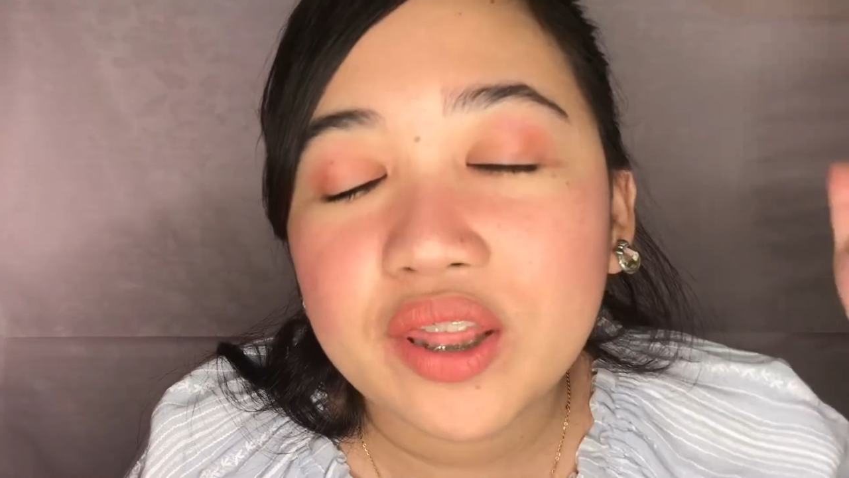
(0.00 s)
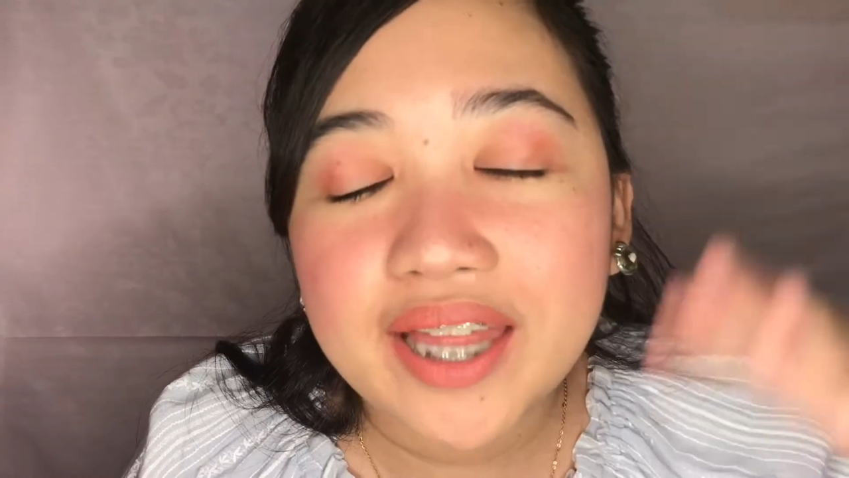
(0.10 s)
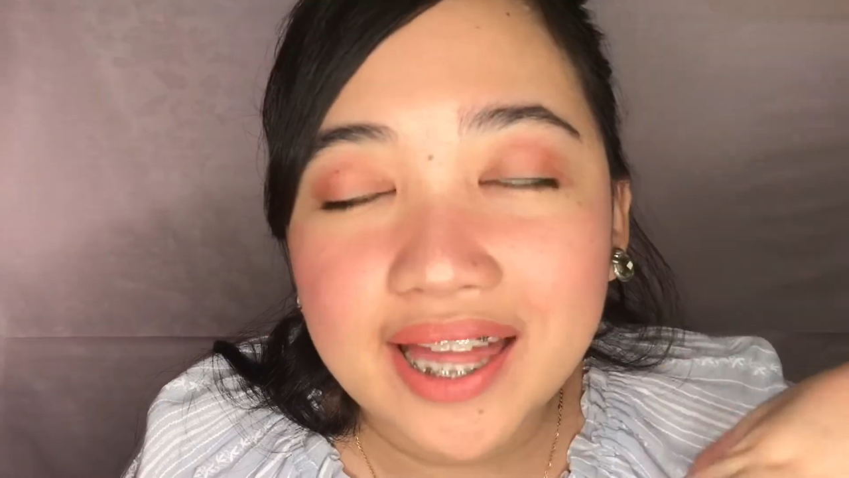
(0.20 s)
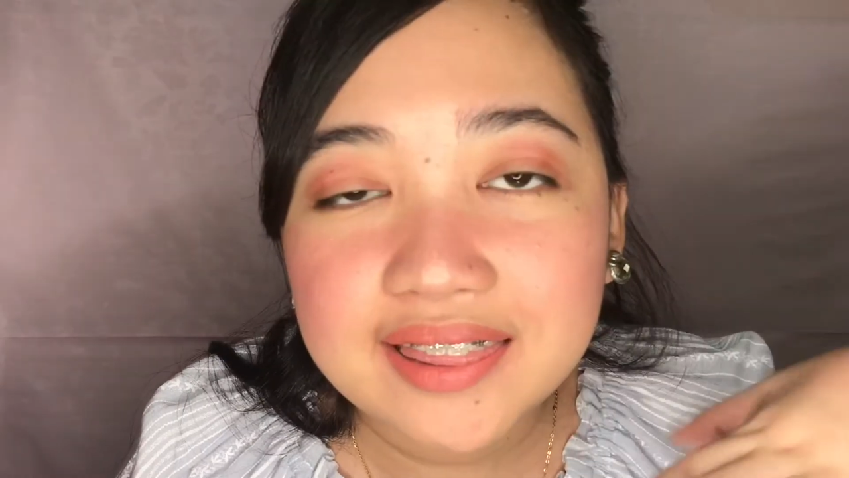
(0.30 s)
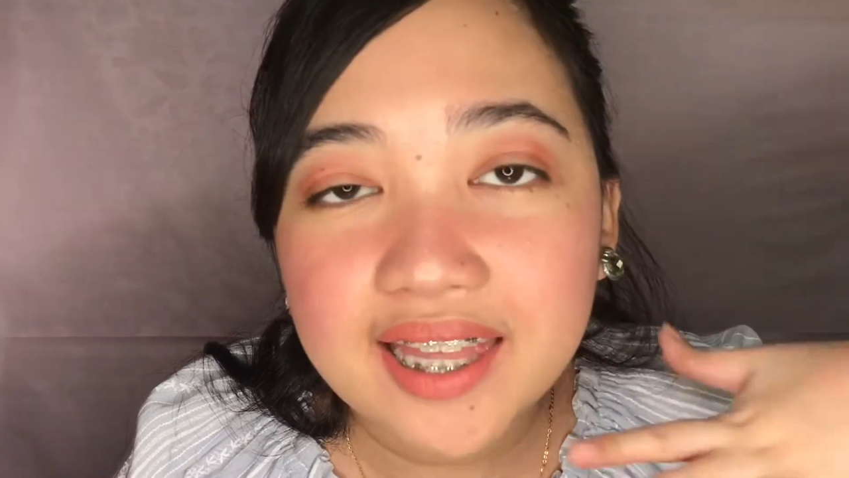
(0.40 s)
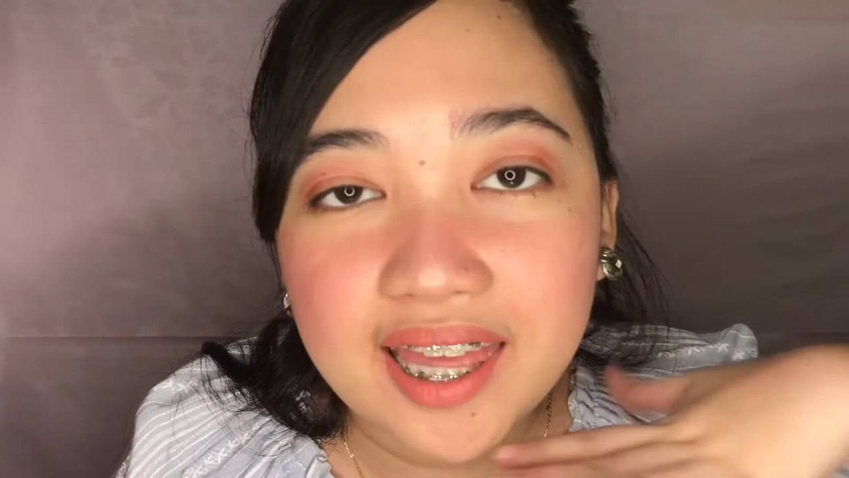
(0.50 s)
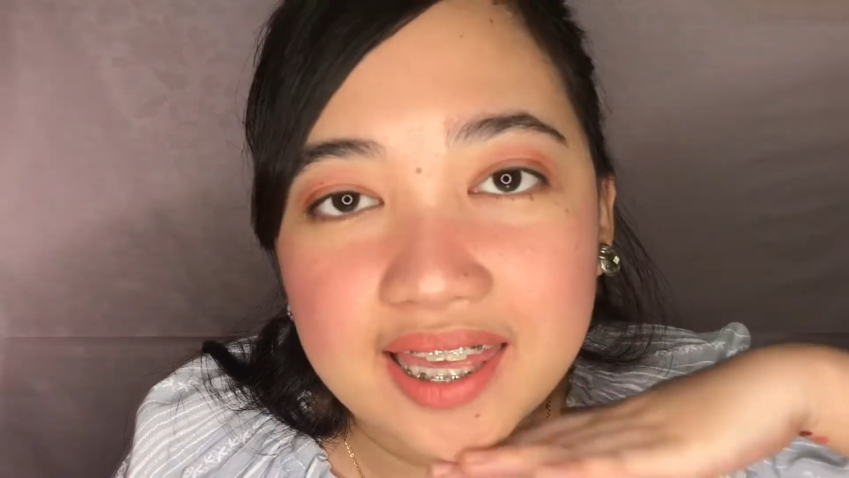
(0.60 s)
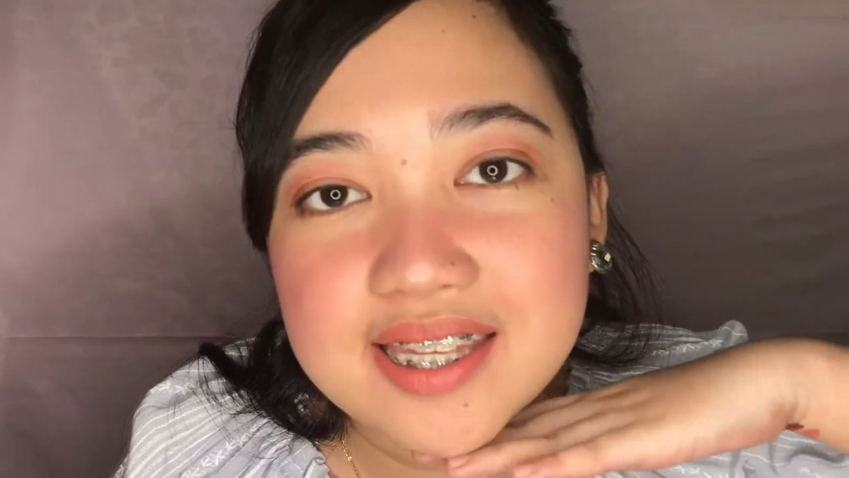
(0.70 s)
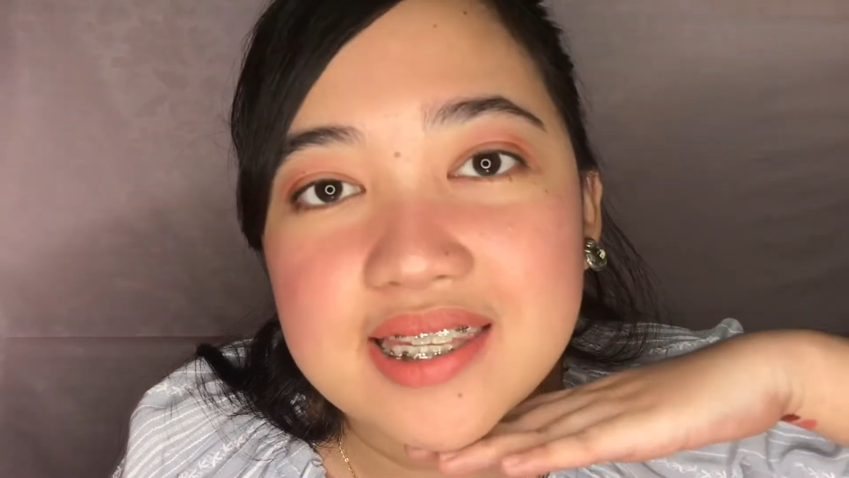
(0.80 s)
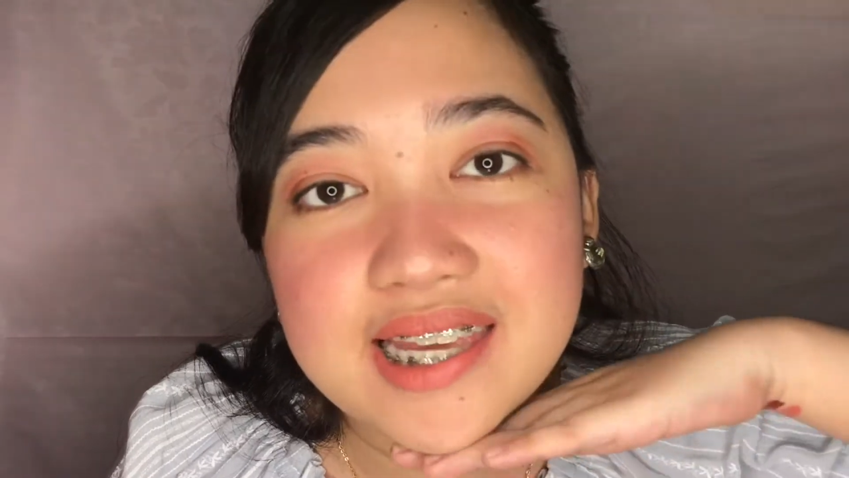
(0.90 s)
that
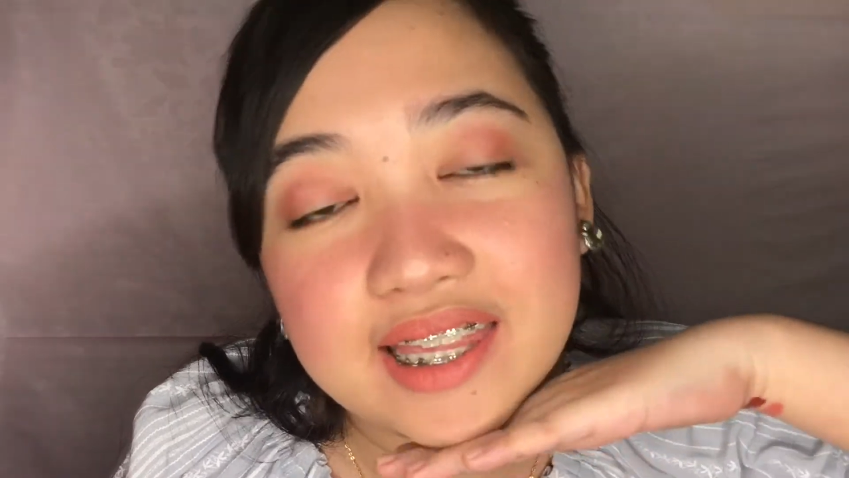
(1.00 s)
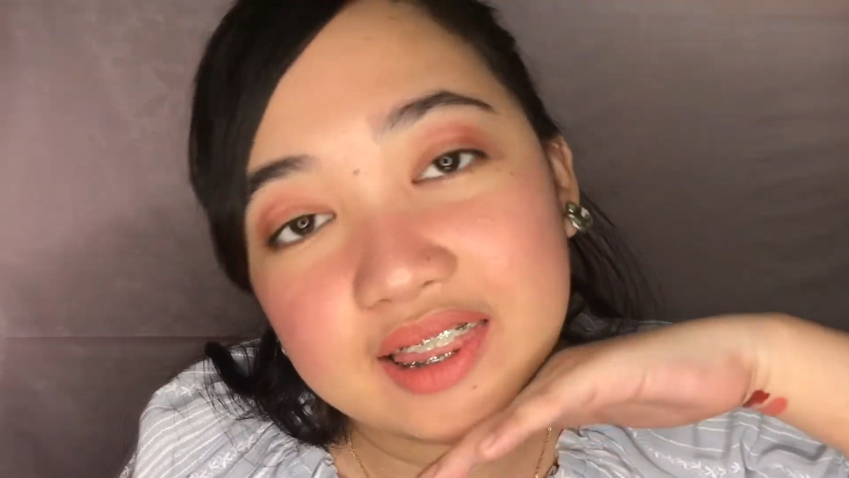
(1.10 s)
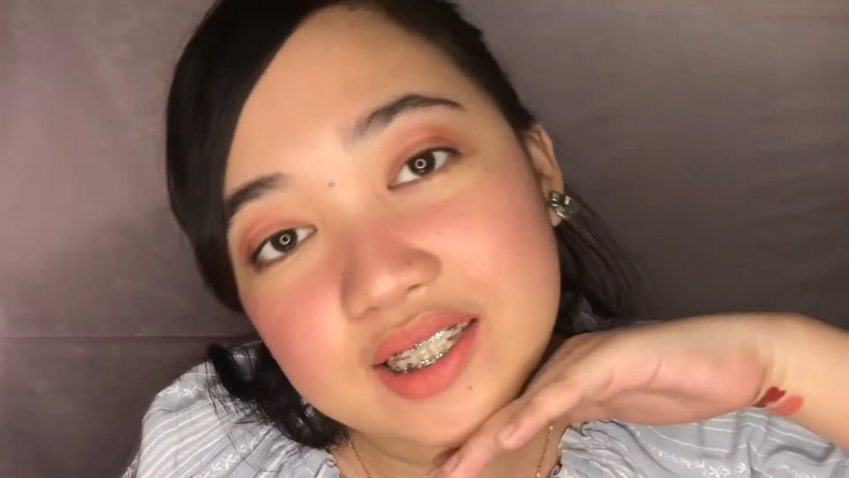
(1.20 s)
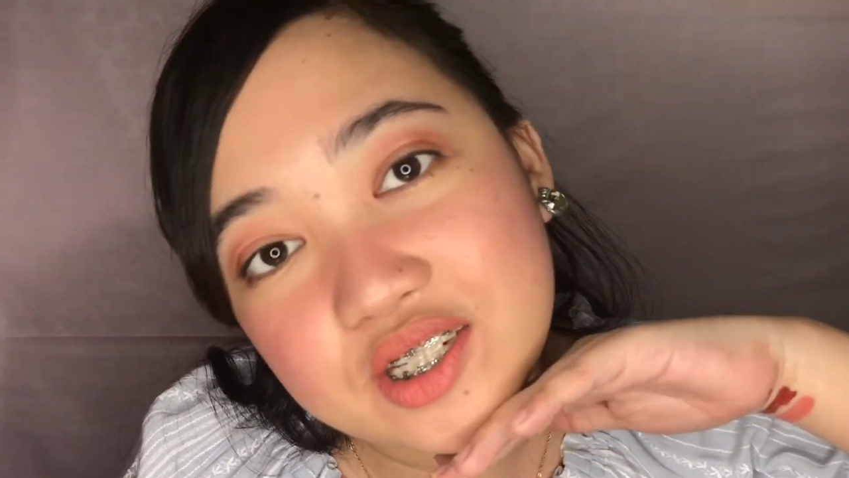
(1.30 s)
is in the